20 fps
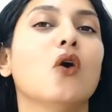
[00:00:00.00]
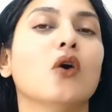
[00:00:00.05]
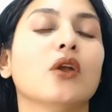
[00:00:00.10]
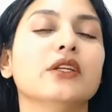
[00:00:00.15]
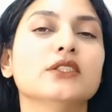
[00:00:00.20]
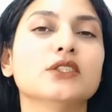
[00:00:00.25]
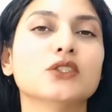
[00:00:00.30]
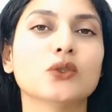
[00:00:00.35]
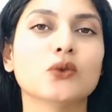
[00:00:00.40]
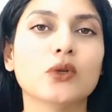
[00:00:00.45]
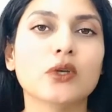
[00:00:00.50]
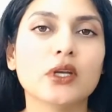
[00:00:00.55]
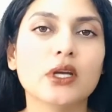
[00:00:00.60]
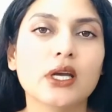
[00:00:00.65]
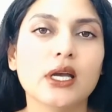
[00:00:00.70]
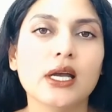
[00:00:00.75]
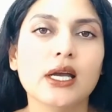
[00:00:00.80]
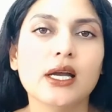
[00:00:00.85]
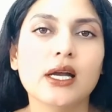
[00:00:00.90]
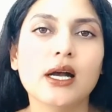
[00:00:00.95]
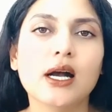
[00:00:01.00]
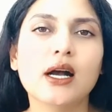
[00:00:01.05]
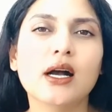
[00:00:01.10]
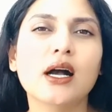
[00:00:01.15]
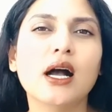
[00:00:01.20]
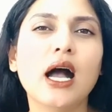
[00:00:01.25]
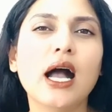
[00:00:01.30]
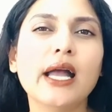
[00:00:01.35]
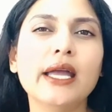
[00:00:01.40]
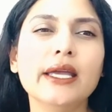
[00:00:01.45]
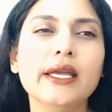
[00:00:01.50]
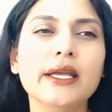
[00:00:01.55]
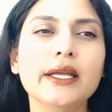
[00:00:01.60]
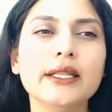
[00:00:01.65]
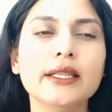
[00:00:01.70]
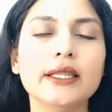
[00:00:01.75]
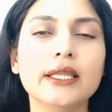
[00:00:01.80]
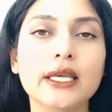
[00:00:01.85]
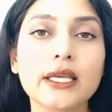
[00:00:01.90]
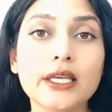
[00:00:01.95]
on its own. Uh,
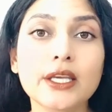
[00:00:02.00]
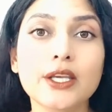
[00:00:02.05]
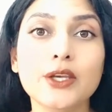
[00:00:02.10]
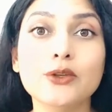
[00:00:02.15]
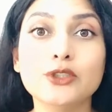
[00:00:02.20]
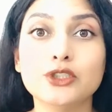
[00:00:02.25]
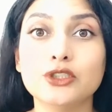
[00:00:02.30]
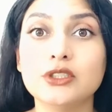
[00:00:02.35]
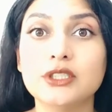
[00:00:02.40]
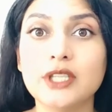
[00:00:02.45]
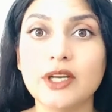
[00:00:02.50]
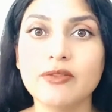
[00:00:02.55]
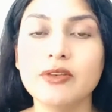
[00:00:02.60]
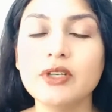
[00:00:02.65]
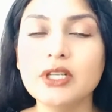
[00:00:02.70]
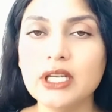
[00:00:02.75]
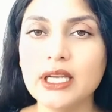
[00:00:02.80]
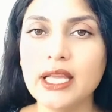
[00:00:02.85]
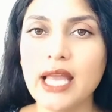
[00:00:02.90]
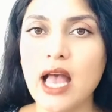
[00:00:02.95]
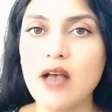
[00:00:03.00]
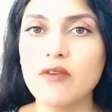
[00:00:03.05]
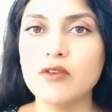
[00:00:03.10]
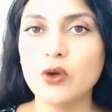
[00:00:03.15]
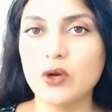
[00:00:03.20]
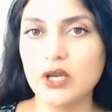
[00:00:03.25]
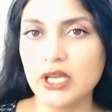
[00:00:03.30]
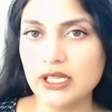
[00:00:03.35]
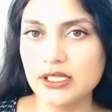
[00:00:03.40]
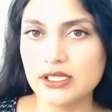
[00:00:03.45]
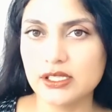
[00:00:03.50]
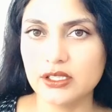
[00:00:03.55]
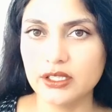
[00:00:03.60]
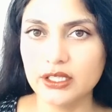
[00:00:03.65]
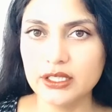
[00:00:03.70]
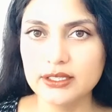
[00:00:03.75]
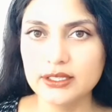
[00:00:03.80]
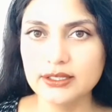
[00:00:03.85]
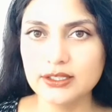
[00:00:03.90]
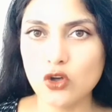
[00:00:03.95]
I think you should definitely have your kids
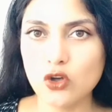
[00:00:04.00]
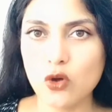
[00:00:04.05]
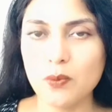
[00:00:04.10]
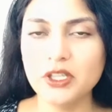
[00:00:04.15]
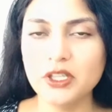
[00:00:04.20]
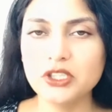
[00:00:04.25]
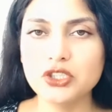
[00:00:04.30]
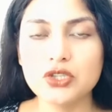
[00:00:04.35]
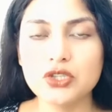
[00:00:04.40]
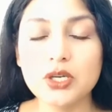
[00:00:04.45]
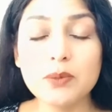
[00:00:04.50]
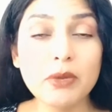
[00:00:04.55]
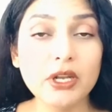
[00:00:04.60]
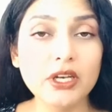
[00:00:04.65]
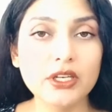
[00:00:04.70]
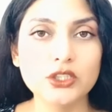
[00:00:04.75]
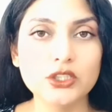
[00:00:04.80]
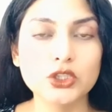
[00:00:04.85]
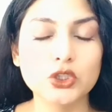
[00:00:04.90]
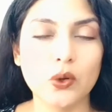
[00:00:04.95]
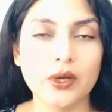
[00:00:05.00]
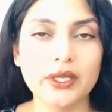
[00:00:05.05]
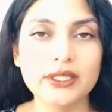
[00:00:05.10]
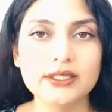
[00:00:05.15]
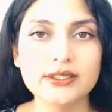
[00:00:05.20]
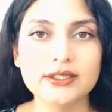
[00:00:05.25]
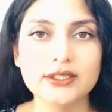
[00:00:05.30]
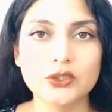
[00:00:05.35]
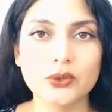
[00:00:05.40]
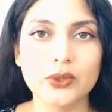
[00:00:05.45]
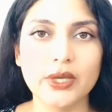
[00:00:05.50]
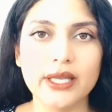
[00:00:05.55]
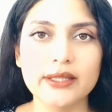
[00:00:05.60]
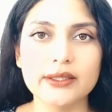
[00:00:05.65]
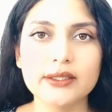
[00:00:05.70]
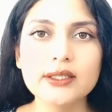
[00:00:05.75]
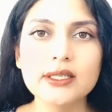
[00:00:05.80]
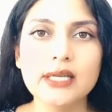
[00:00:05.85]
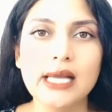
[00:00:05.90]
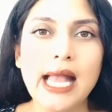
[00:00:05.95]
read this comic strip and enjoy this
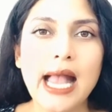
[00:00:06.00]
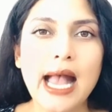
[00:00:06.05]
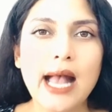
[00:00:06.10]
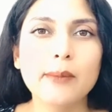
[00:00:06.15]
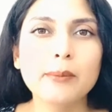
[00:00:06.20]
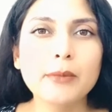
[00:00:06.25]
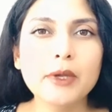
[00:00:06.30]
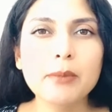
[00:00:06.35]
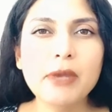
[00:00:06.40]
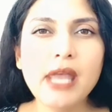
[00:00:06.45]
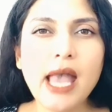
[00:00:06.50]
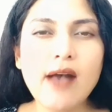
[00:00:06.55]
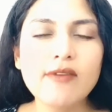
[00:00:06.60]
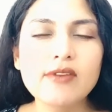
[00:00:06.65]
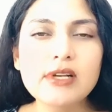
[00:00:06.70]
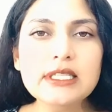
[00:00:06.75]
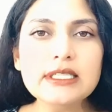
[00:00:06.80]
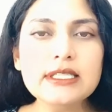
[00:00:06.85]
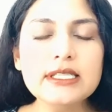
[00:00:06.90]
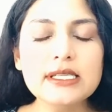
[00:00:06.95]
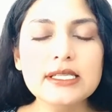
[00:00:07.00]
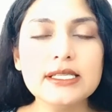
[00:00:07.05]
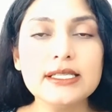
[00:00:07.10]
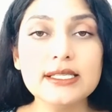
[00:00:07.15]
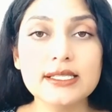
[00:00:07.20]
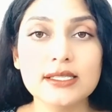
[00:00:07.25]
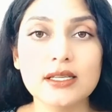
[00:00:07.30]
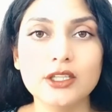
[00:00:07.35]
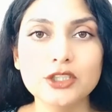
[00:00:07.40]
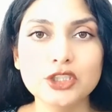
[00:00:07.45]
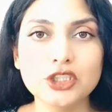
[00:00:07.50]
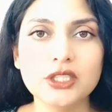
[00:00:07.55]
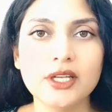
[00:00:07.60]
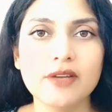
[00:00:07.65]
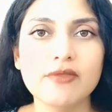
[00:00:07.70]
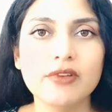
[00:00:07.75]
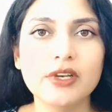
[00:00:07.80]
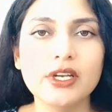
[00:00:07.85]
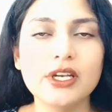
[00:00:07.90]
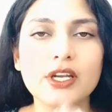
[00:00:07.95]
together and maybe have a little
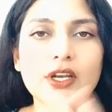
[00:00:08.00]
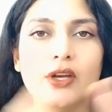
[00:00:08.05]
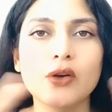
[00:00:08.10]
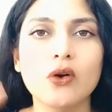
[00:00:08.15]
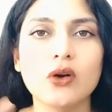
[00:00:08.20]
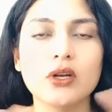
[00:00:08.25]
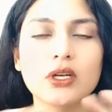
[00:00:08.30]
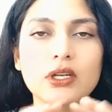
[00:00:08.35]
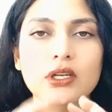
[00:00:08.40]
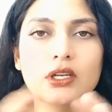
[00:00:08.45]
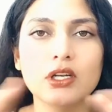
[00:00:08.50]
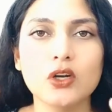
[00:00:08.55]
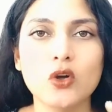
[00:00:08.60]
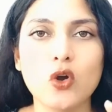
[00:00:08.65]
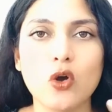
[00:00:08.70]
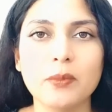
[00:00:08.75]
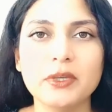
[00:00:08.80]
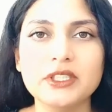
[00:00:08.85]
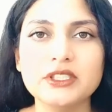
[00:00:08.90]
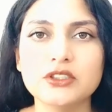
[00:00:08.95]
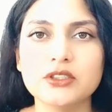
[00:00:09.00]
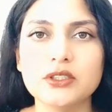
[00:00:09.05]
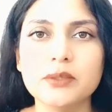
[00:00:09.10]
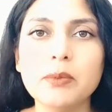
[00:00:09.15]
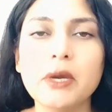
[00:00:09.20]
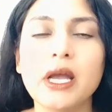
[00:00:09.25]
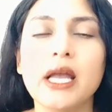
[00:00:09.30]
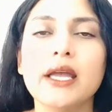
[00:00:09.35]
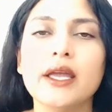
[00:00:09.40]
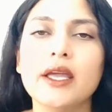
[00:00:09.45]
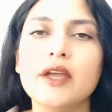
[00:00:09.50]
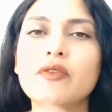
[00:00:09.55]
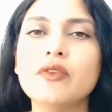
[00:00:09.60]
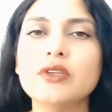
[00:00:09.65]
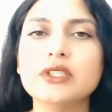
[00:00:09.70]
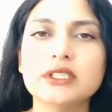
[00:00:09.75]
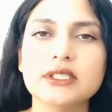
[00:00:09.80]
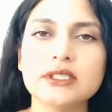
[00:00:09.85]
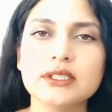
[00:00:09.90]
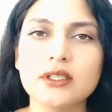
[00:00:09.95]
discussion every day on a little comic strip.
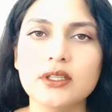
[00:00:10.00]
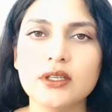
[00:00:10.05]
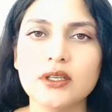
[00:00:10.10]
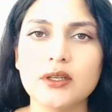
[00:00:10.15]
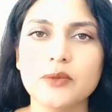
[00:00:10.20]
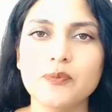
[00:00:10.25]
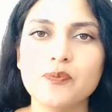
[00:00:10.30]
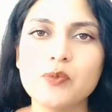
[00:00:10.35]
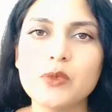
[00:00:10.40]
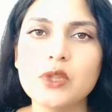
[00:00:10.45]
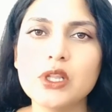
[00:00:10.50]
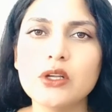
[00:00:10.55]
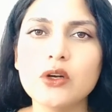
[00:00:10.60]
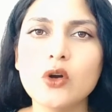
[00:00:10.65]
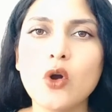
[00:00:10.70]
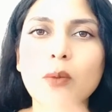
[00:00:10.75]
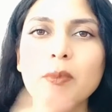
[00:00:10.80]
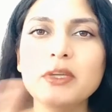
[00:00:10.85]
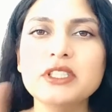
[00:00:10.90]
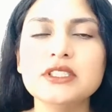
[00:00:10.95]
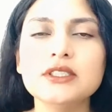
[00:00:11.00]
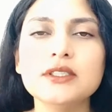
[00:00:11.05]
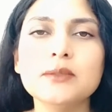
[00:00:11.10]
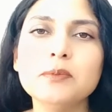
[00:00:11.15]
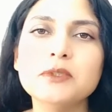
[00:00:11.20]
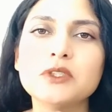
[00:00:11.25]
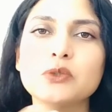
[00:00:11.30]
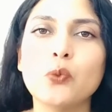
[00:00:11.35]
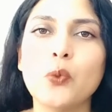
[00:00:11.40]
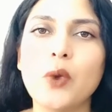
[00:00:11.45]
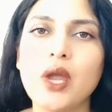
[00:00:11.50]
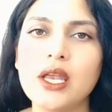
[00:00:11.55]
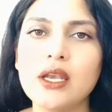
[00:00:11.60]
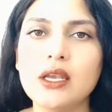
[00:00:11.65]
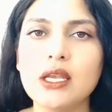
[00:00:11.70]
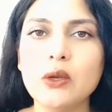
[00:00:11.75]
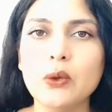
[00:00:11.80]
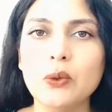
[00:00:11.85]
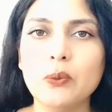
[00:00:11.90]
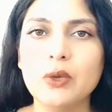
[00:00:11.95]
If it's uh, the comic strips
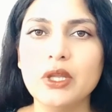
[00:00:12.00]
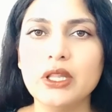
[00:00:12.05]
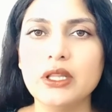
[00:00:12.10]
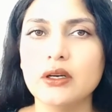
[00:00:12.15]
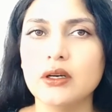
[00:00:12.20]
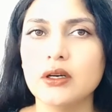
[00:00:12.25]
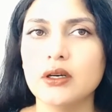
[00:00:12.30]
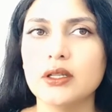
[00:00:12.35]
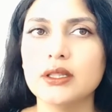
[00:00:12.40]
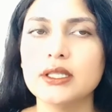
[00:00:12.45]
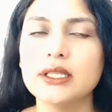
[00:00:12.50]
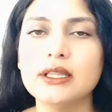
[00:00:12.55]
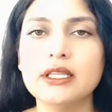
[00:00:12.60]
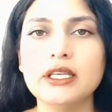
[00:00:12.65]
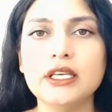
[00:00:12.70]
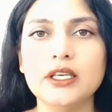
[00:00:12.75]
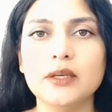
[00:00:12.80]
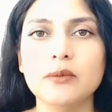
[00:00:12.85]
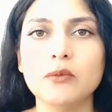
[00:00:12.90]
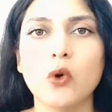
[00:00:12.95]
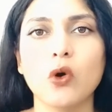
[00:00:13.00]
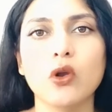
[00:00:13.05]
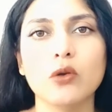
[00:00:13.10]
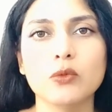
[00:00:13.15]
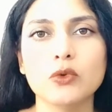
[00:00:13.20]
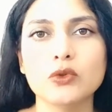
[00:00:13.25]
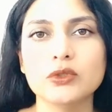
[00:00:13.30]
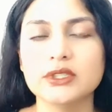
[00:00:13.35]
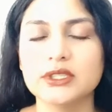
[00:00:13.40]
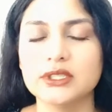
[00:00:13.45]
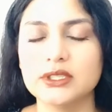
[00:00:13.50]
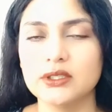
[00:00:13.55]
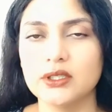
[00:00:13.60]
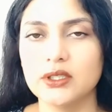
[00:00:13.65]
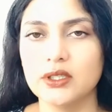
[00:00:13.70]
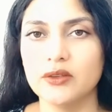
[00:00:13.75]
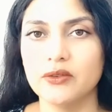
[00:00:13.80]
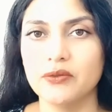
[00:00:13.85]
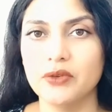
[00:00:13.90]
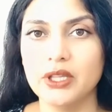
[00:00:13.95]
vary with uh, the theme almost
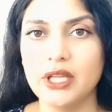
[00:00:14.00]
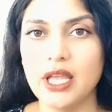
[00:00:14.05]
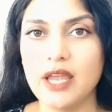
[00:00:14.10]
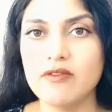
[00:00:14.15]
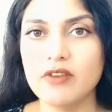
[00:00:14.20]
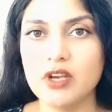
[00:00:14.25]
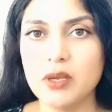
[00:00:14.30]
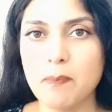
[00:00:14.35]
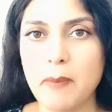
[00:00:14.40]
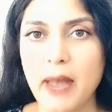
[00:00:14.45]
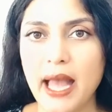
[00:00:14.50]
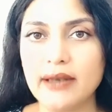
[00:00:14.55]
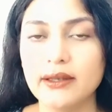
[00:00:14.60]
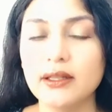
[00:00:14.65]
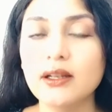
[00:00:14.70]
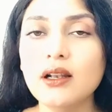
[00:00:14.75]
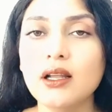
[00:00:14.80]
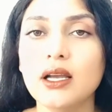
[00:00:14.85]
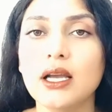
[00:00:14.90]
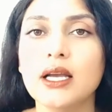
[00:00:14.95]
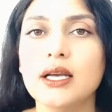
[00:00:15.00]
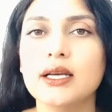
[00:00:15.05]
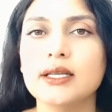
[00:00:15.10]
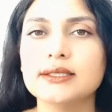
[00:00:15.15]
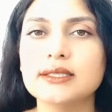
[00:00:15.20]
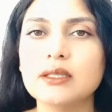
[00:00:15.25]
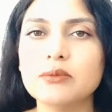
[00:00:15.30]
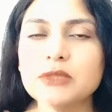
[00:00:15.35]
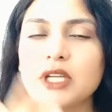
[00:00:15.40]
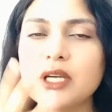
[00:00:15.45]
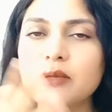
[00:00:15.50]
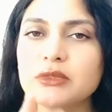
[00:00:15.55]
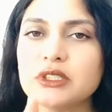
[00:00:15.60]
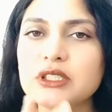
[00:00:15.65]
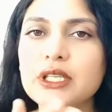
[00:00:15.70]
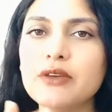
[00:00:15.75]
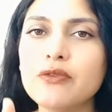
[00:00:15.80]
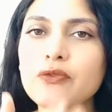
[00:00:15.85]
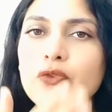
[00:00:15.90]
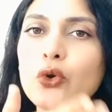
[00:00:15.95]
uh, with every panel.
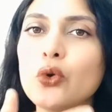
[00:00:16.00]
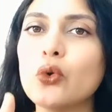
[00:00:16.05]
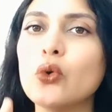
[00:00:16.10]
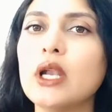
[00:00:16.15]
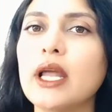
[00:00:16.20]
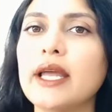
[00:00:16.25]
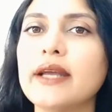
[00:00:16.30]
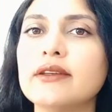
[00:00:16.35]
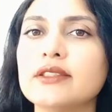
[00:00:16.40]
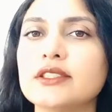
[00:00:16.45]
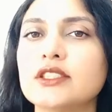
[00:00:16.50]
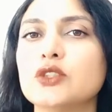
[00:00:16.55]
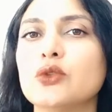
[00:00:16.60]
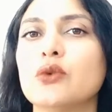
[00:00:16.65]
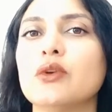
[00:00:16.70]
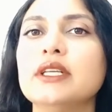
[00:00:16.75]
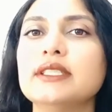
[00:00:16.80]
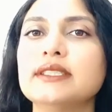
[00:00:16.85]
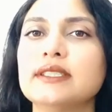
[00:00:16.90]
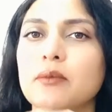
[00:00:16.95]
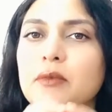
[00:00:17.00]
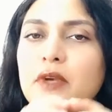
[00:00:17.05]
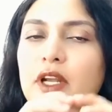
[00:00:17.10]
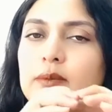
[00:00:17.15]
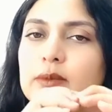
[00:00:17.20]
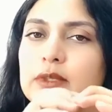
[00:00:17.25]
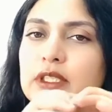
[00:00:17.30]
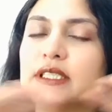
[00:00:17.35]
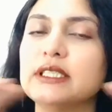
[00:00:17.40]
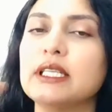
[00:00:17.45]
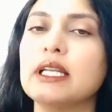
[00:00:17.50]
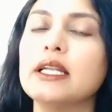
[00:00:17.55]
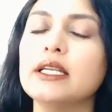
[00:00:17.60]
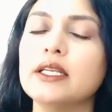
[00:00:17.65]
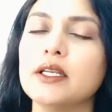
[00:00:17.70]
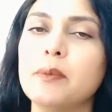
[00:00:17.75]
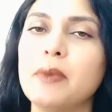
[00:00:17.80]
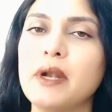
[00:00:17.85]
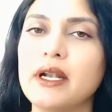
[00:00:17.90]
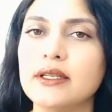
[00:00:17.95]
Sometimes they flow like a story, sometimes it's an
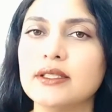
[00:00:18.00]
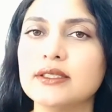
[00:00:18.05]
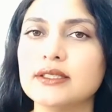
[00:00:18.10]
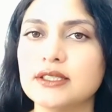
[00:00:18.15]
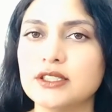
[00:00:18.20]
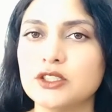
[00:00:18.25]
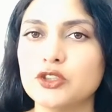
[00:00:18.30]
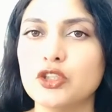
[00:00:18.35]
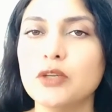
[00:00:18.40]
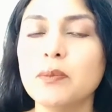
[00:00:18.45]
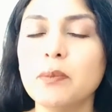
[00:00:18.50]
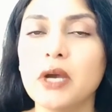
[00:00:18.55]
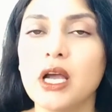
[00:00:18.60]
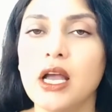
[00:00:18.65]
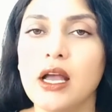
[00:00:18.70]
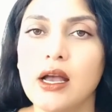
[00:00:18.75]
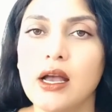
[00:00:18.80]
independent strip.